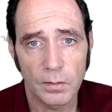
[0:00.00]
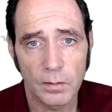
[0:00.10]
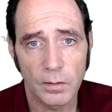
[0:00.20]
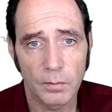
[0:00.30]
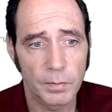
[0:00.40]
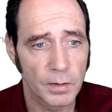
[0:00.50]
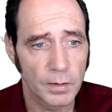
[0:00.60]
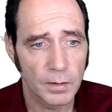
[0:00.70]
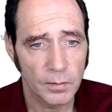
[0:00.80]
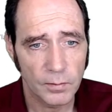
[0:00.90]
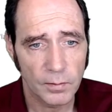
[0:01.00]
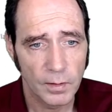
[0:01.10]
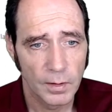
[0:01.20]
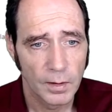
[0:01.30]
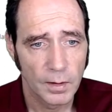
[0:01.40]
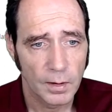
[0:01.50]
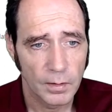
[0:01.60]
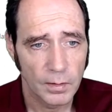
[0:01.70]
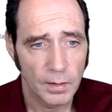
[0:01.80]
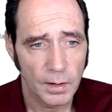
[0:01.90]
copy this,
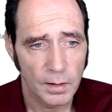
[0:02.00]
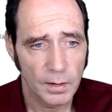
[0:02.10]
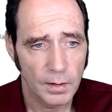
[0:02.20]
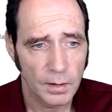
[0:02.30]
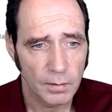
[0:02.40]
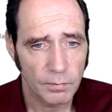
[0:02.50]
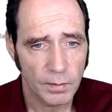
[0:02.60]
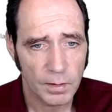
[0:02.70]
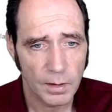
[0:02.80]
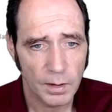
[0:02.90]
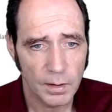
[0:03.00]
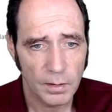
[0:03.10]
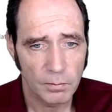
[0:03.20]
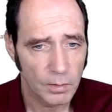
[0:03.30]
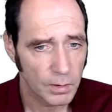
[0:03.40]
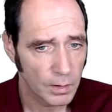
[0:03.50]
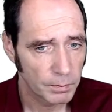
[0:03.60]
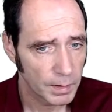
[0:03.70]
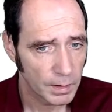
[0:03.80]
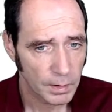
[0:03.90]
and then if I can, we'll go
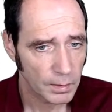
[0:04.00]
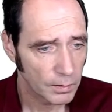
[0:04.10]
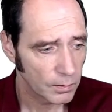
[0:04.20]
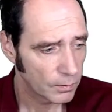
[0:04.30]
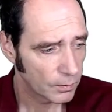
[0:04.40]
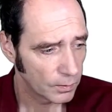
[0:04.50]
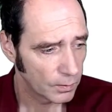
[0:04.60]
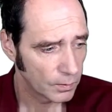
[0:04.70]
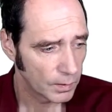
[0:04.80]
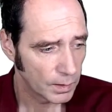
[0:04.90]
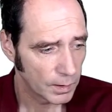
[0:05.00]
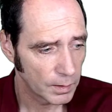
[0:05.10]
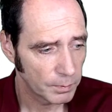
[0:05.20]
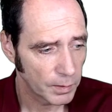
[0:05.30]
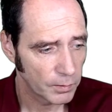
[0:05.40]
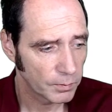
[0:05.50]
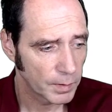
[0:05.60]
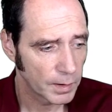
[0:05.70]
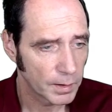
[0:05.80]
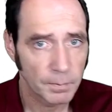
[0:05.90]
back to
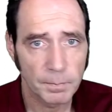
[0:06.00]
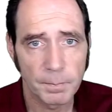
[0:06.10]
Postman.